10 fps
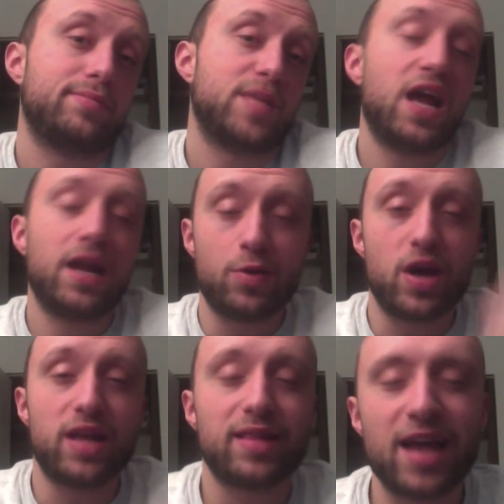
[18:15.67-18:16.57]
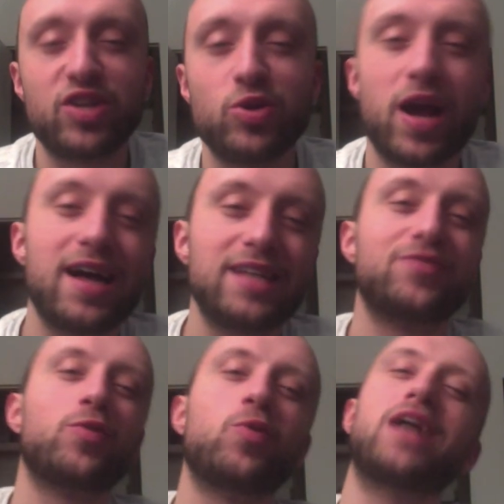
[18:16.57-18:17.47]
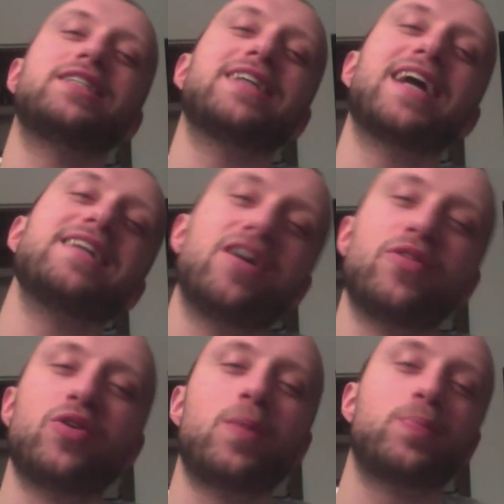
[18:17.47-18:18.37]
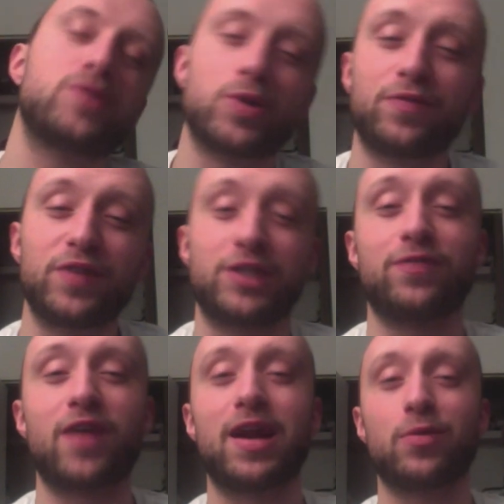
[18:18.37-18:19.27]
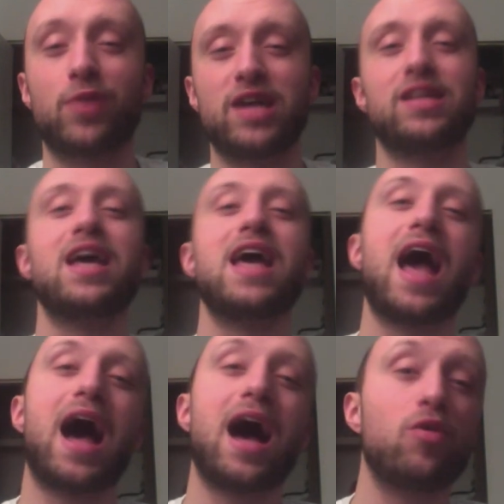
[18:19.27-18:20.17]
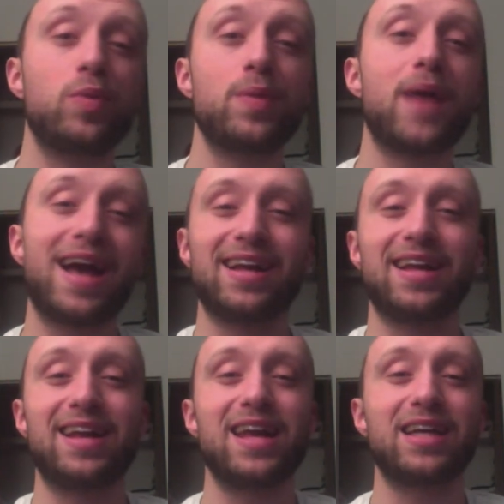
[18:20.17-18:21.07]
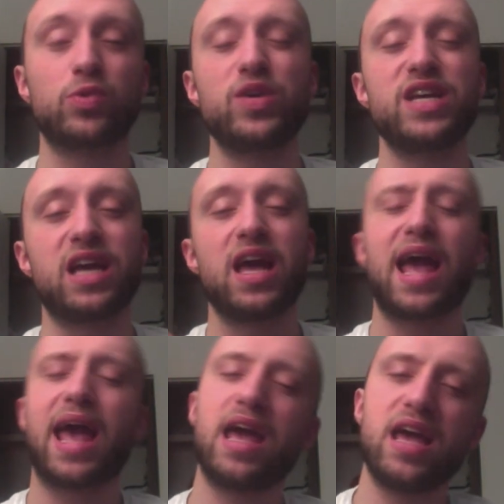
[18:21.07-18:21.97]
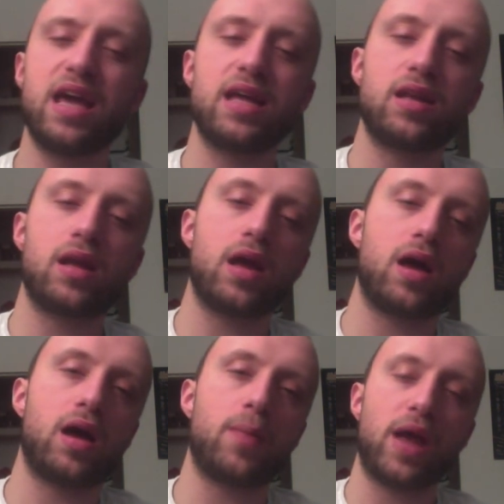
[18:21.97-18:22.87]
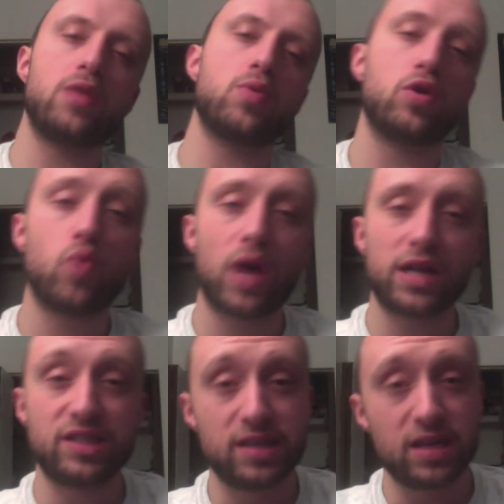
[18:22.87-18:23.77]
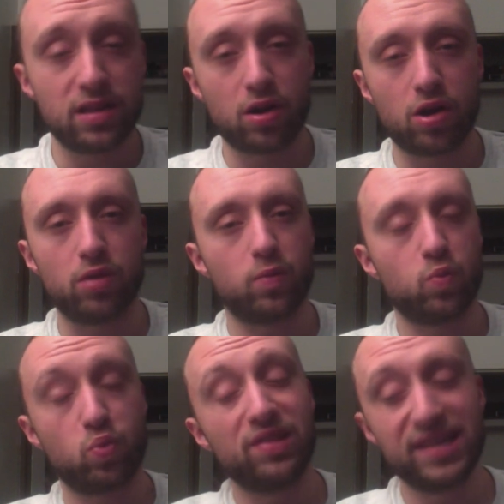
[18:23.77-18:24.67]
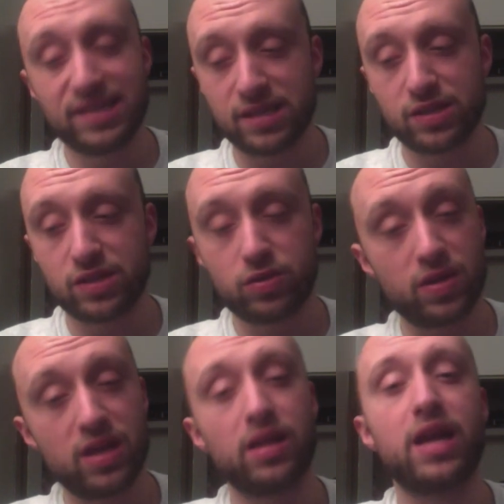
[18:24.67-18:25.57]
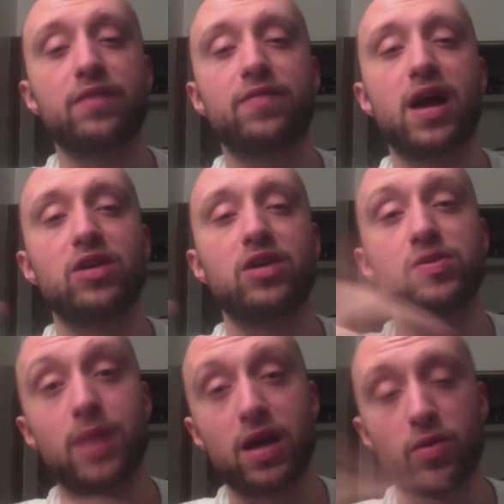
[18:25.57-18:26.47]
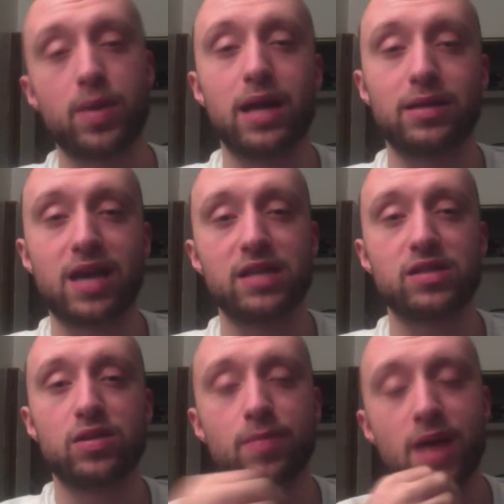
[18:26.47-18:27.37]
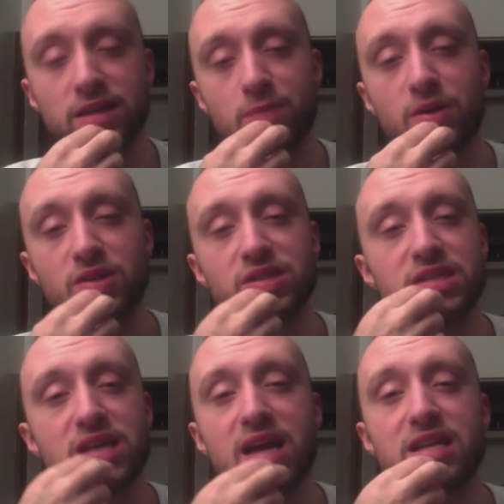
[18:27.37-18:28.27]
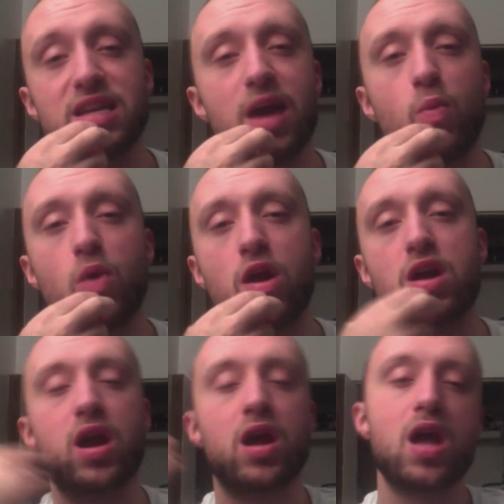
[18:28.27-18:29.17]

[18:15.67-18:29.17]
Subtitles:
Anyway, thank you guys for watching another episode of Fish's Friday Rant. I will be back next week. And anyone who watches listens to the Atlantic Files, my other podcast on the Basketball Society Network,